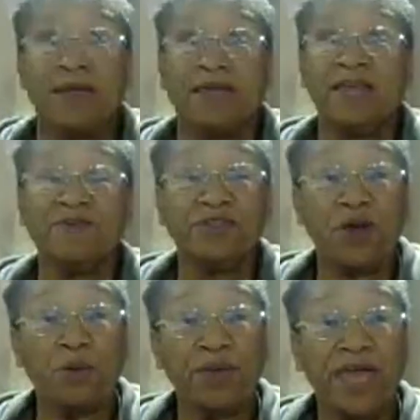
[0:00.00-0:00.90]
Even
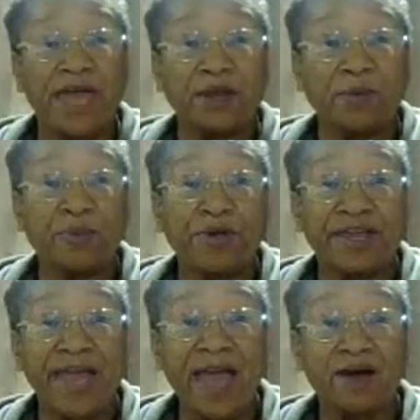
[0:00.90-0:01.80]
though we had a brick
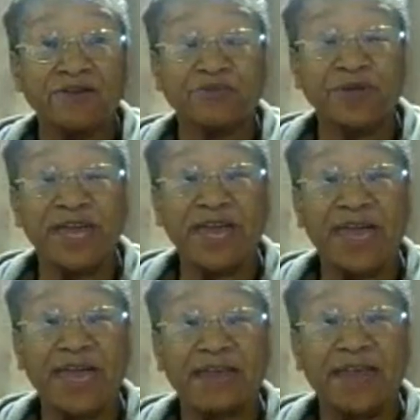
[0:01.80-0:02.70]
house, we
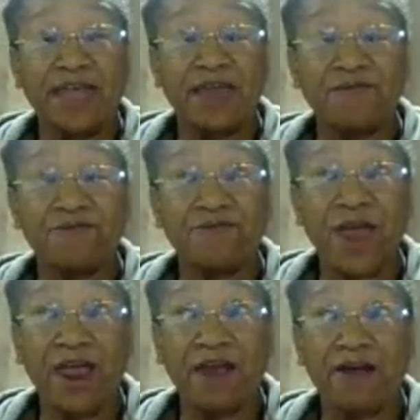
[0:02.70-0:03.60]
had a
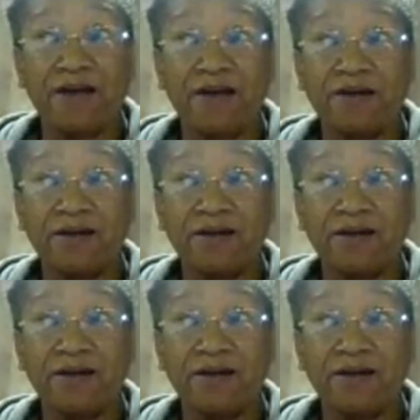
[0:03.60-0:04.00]
fire